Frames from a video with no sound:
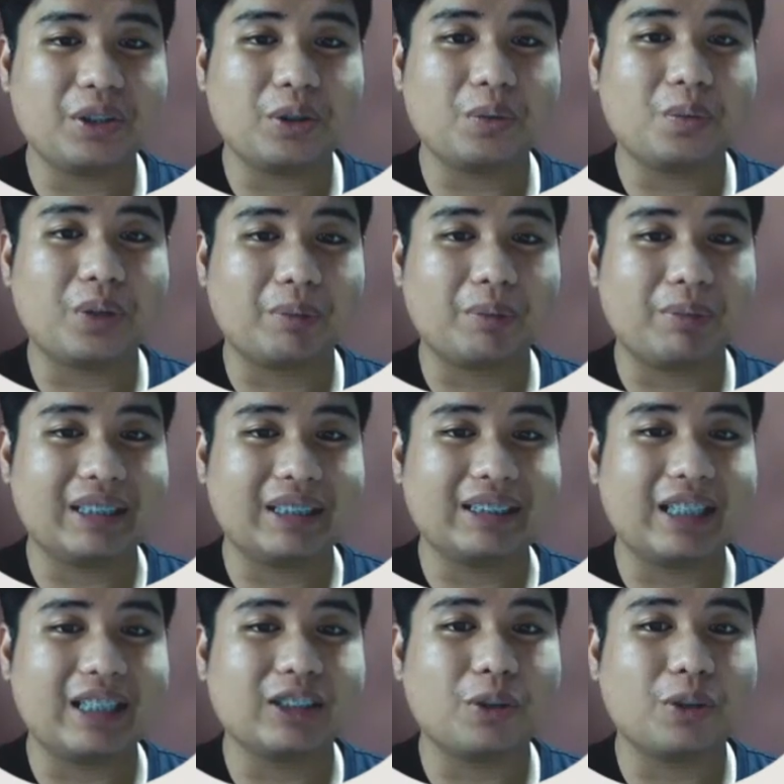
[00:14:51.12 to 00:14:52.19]
in your workplace
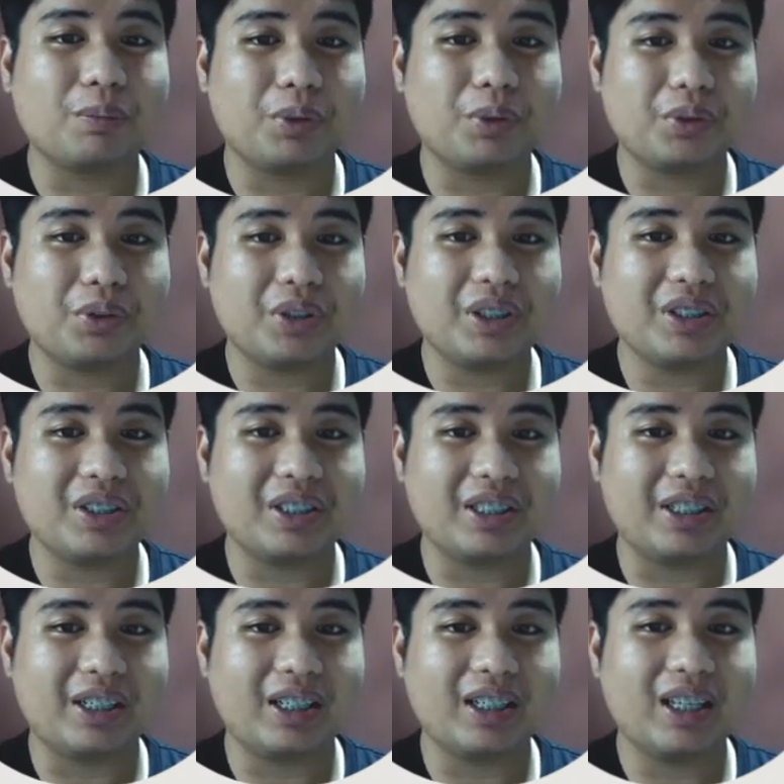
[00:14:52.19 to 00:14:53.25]
as computer
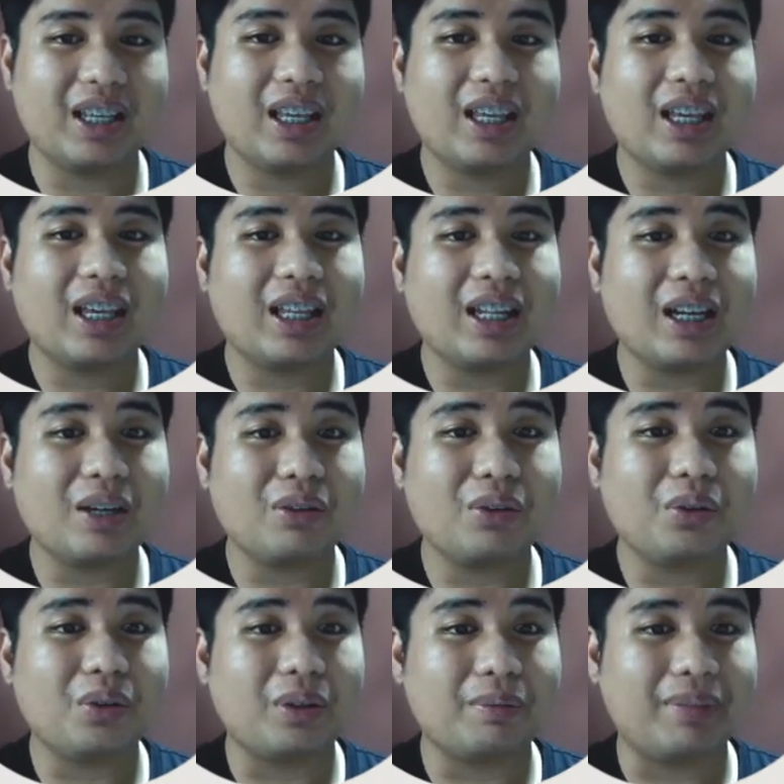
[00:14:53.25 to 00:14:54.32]
engineering and how
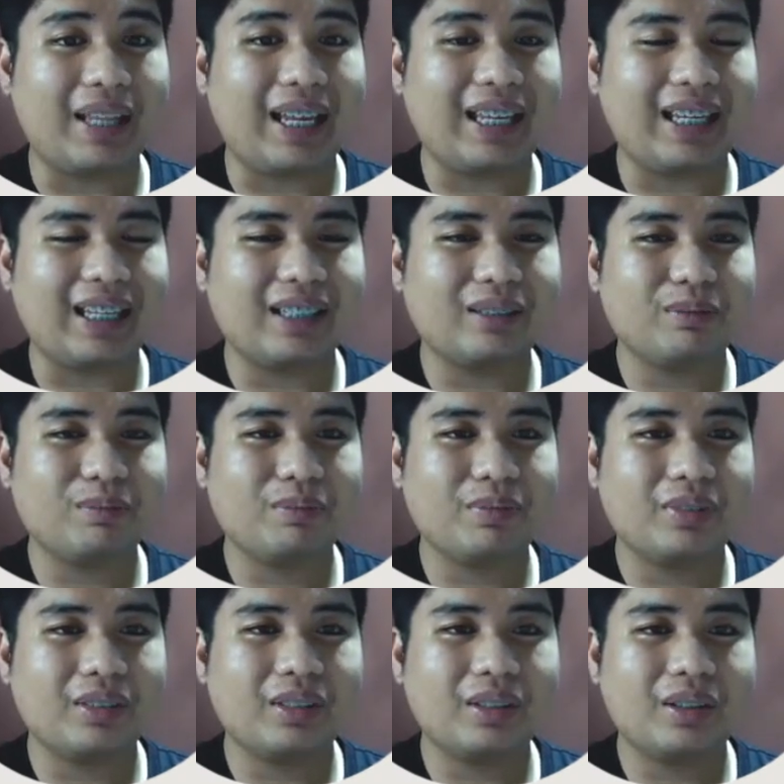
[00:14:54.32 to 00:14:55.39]
do you apply it
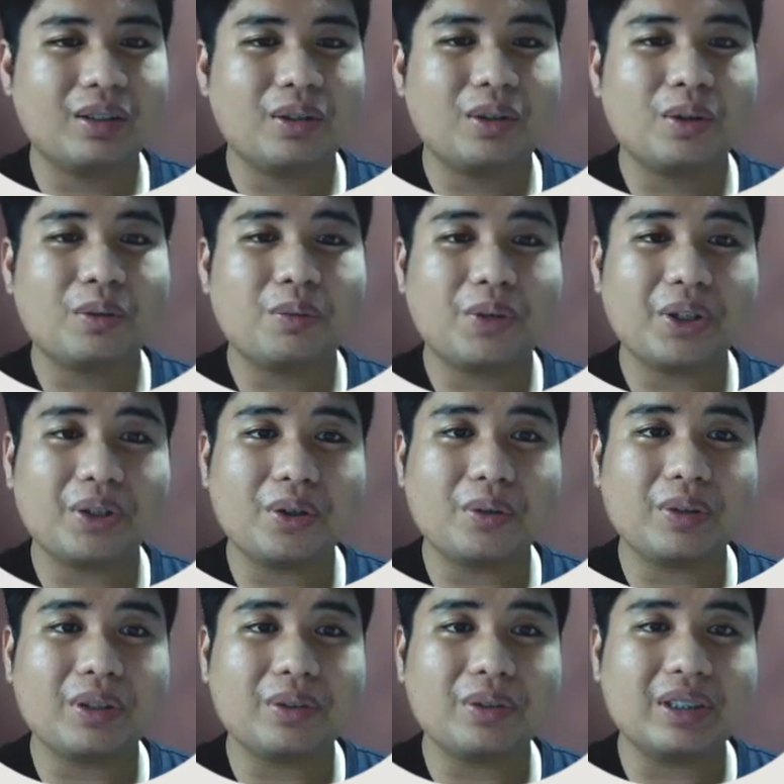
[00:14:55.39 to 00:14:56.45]
we are
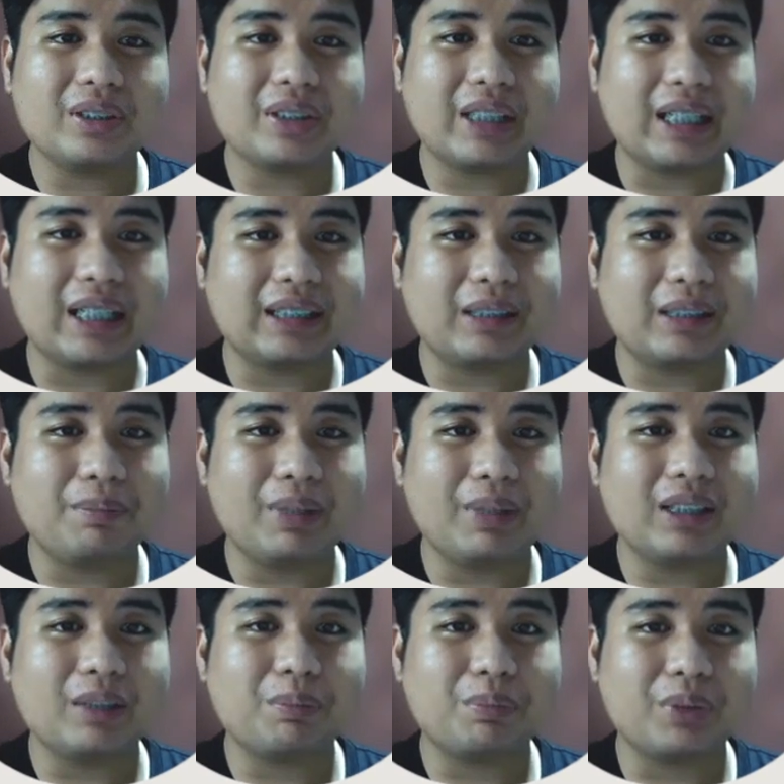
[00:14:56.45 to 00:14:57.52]
going to discuss the
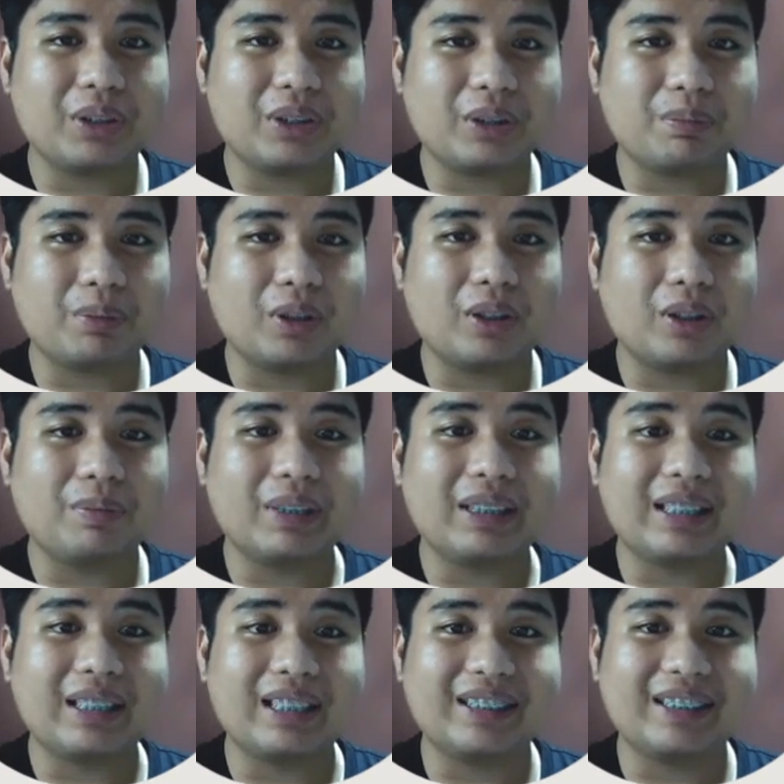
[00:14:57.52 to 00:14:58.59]
basic principle of
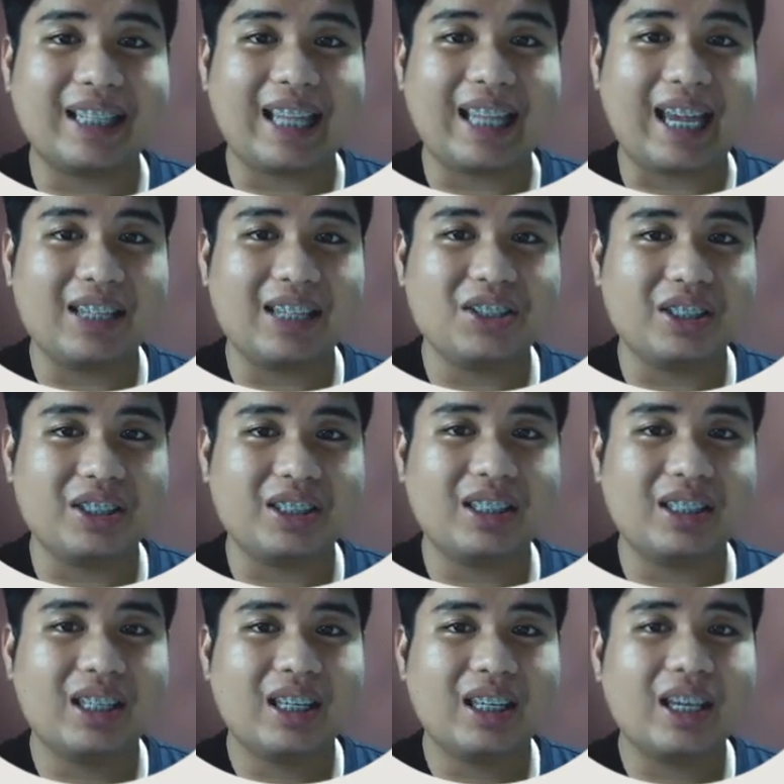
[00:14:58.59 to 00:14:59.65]
industrial hygiene
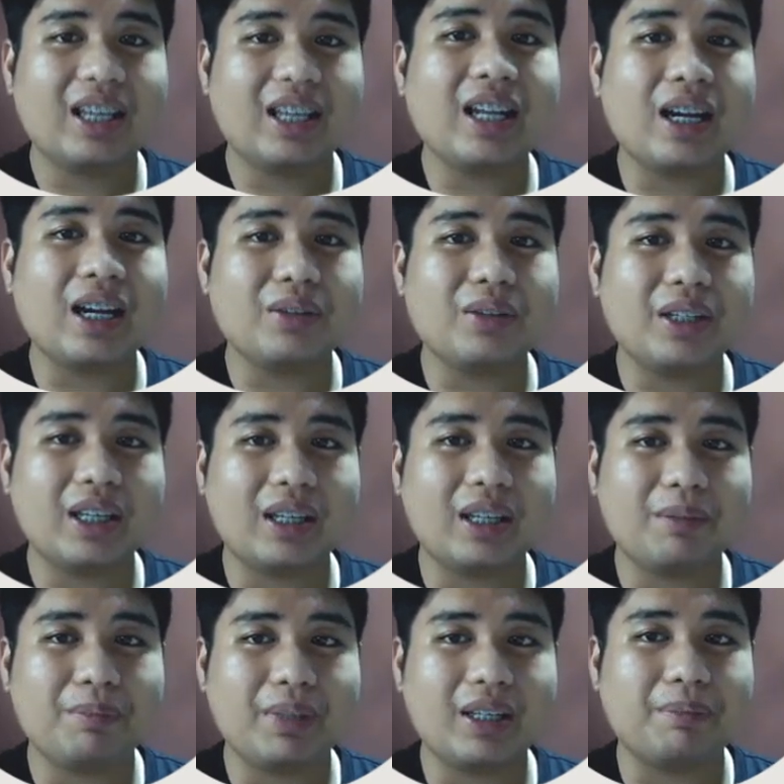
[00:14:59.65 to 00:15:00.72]
and how they
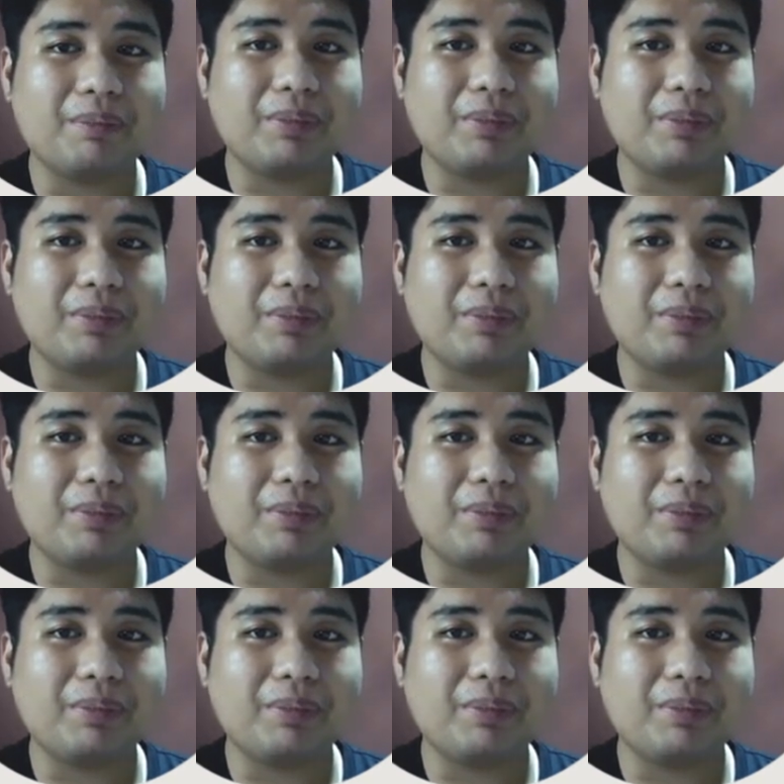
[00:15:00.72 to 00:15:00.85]
can be